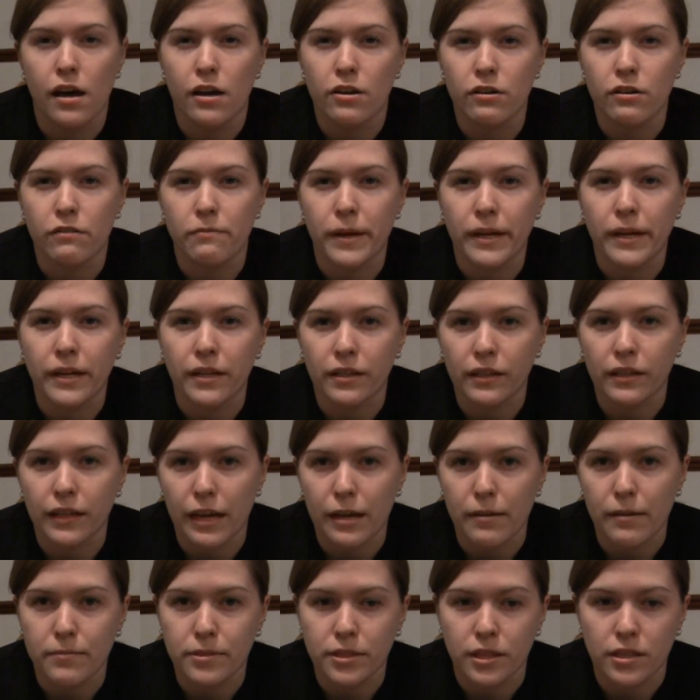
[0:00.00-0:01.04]
who have made other
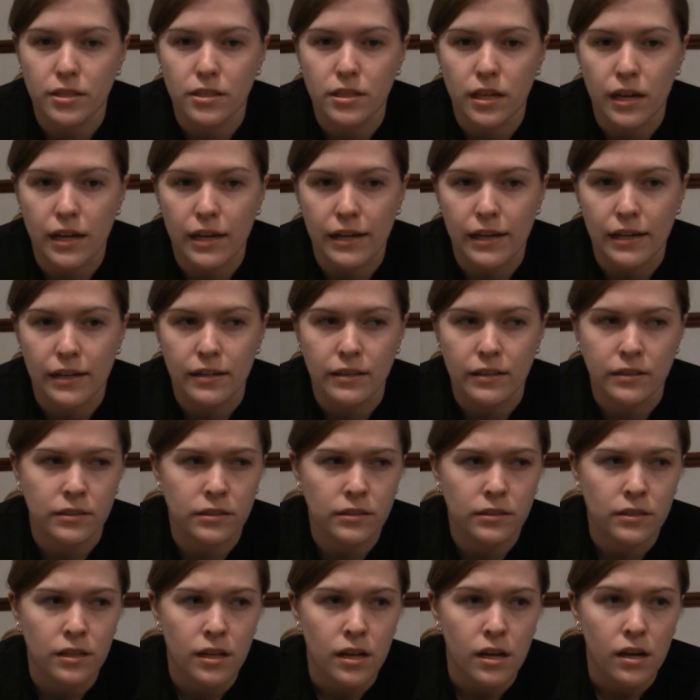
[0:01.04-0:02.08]
games such
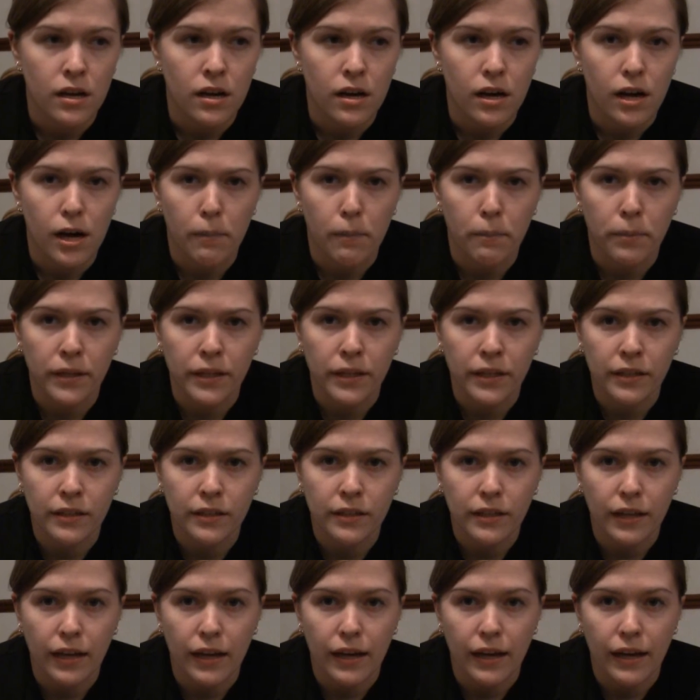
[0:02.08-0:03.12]
as
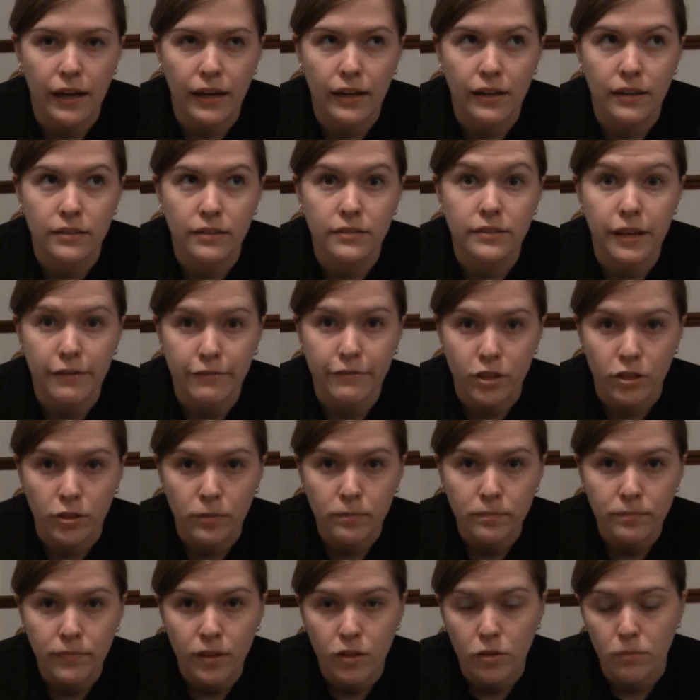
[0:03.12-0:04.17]
Uplink and
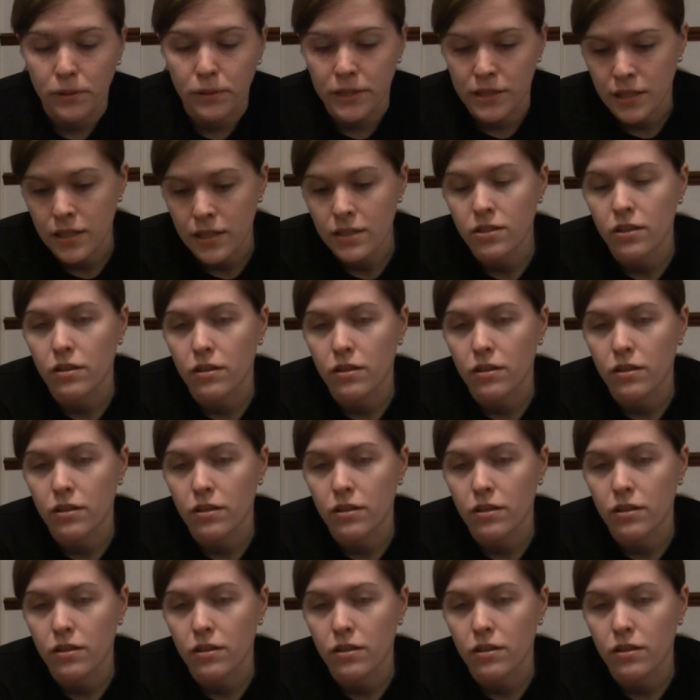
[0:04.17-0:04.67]
Defcon on PC.